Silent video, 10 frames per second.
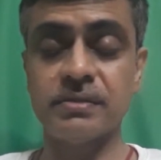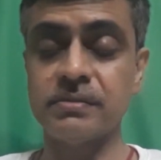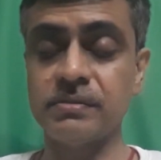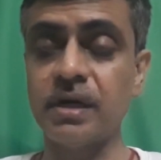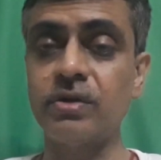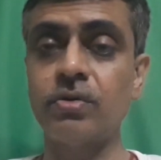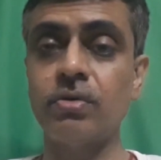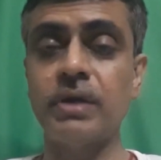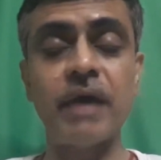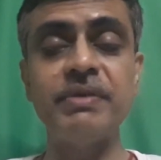
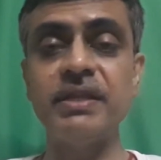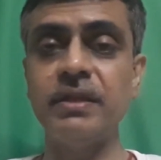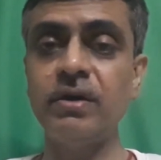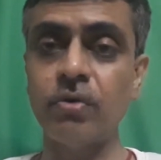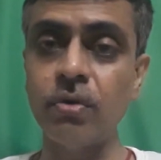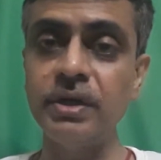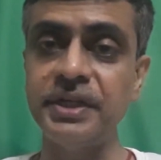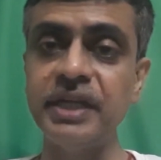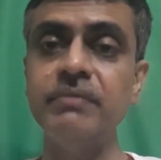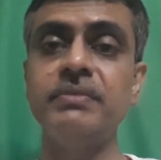control. I mean, the whole
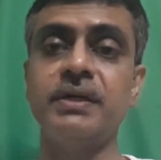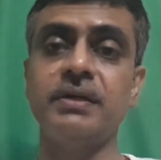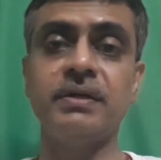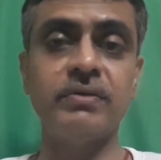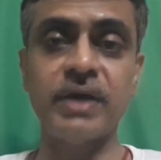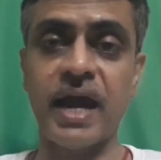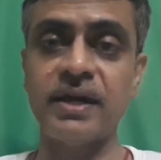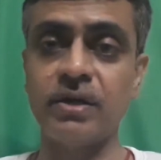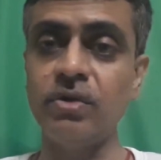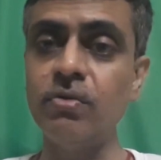team
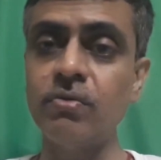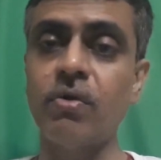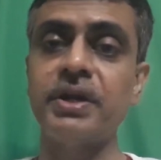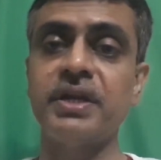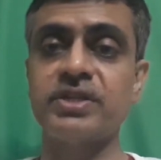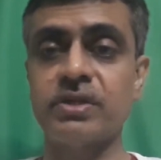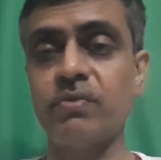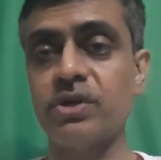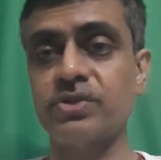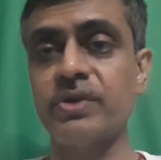had no coordination
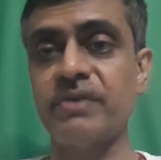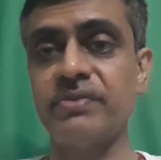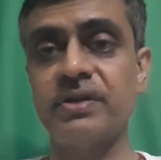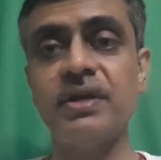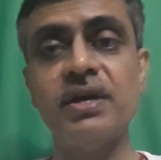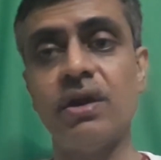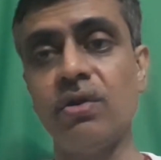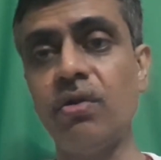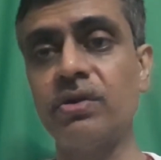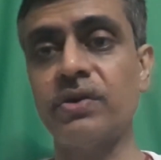whatsoever. A
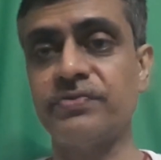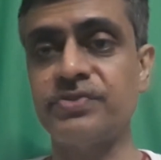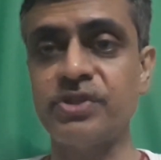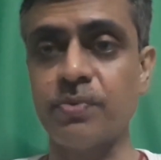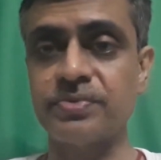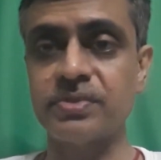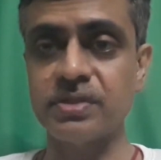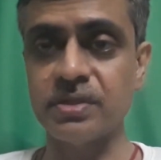lot of chops.